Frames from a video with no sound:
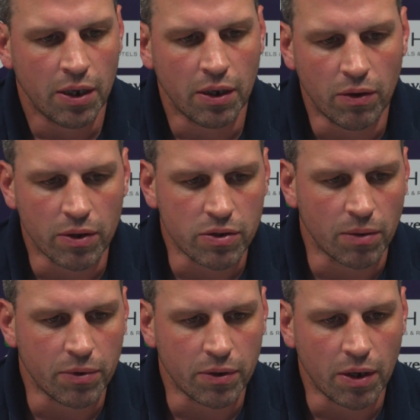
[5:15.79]
you know, it's
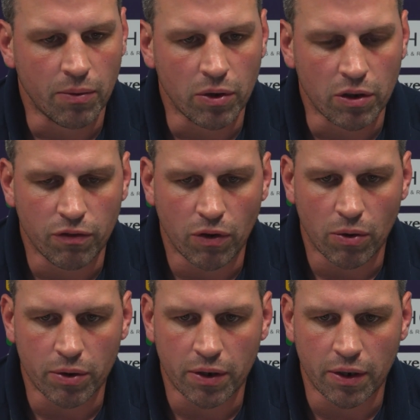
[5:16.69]
something that we're looking
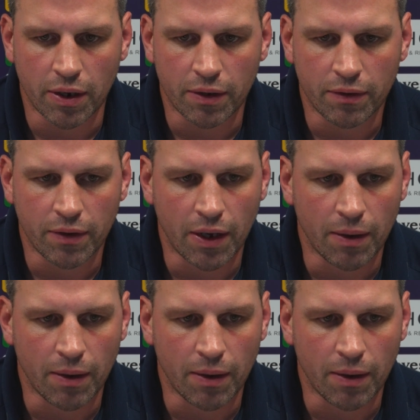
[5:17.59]
forward to, and